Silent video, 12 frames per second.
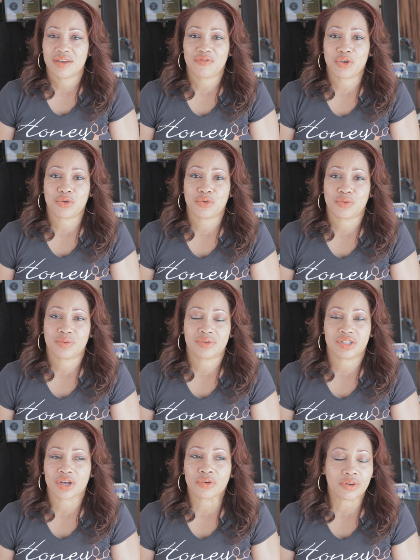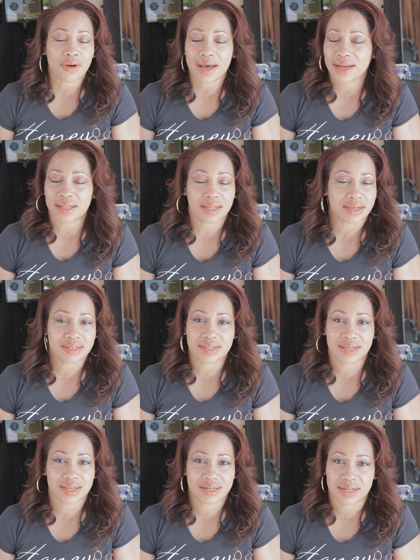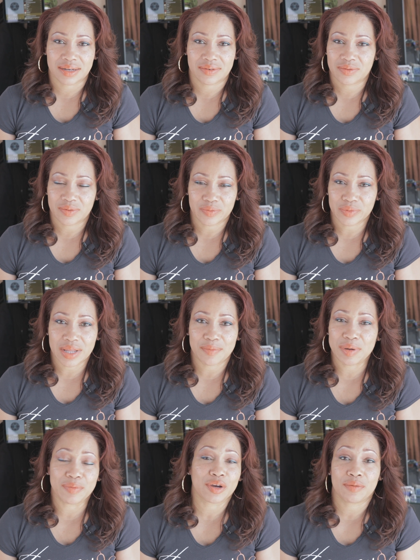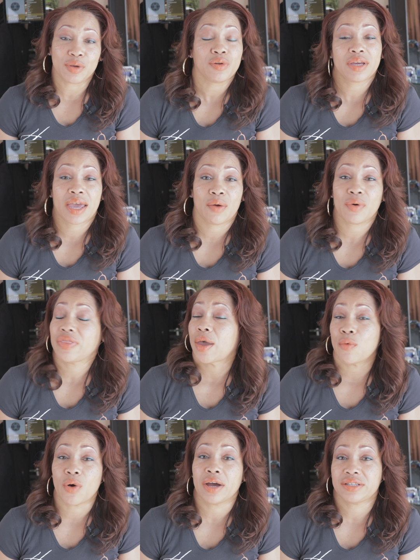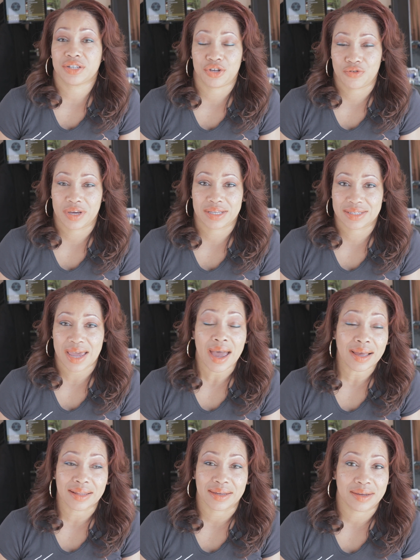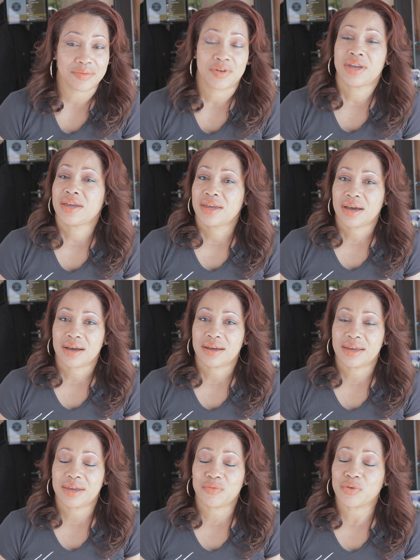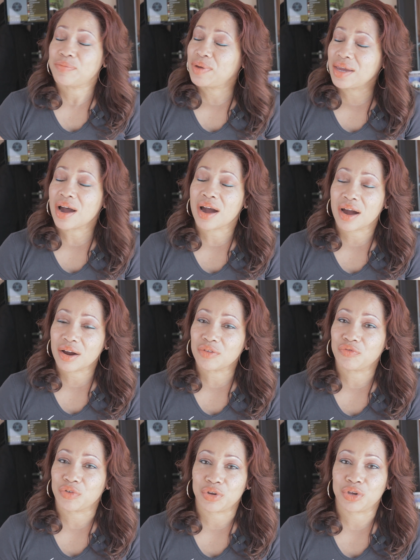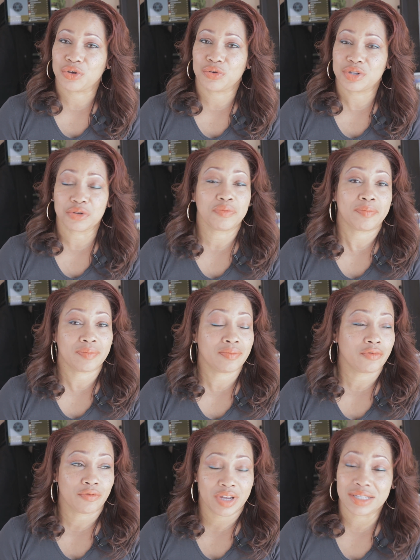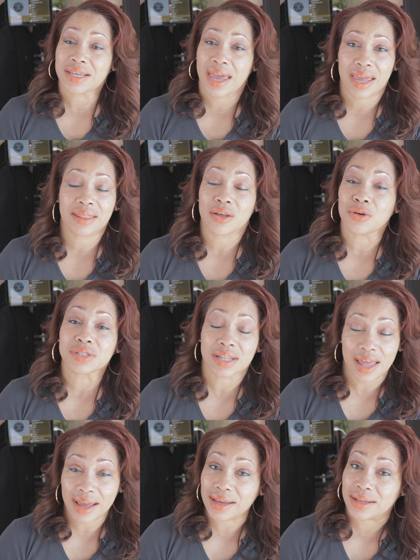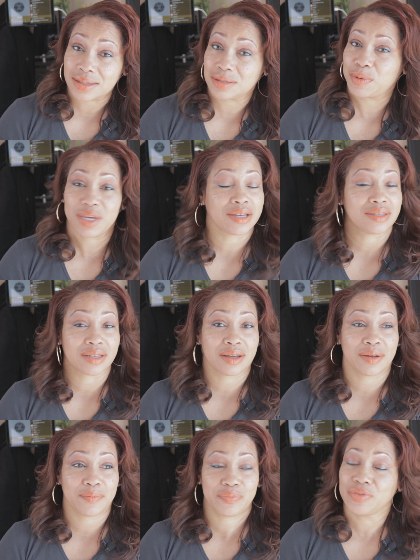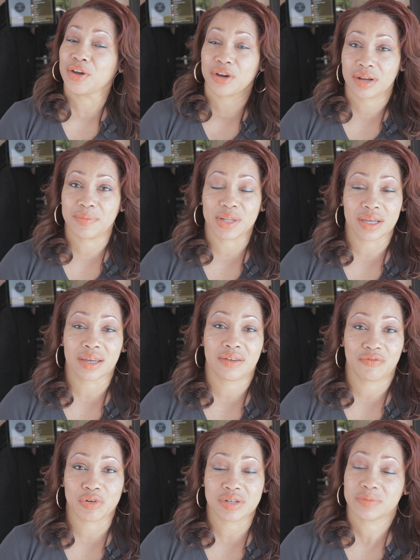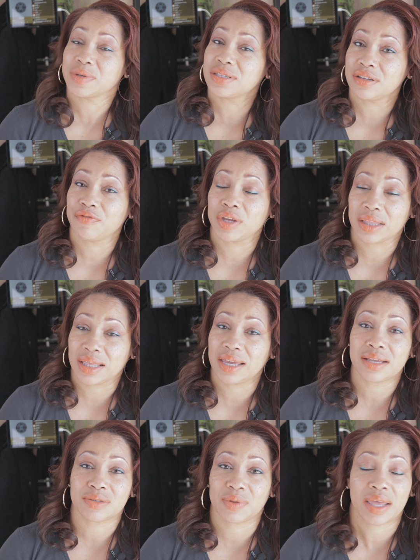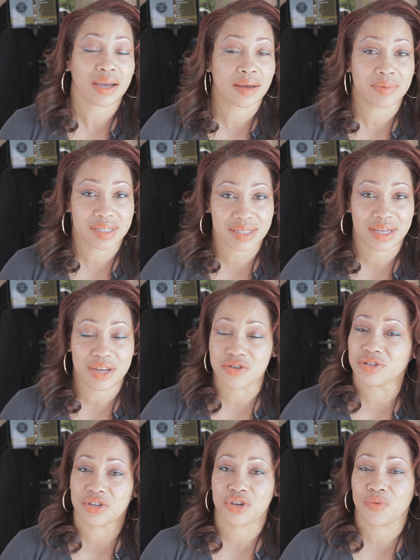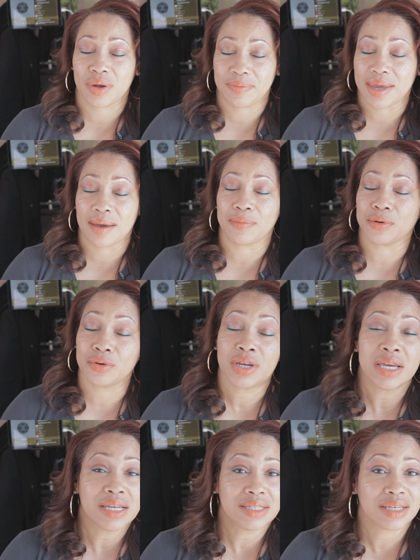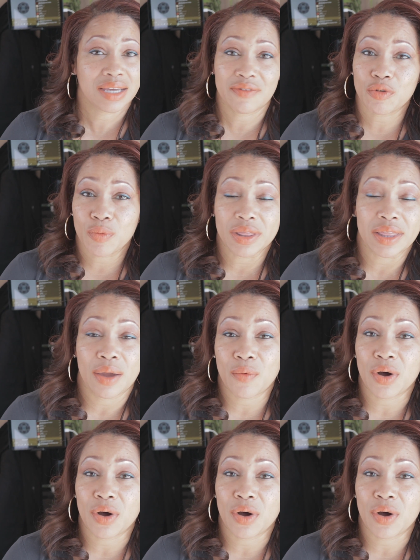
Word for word: if you don't know how to listen and let people communicate what they want to you exactly, it would be hard for you to retain those clients because um, they're going to be looking for specific things when they come to see you. So you want to be able to give them what they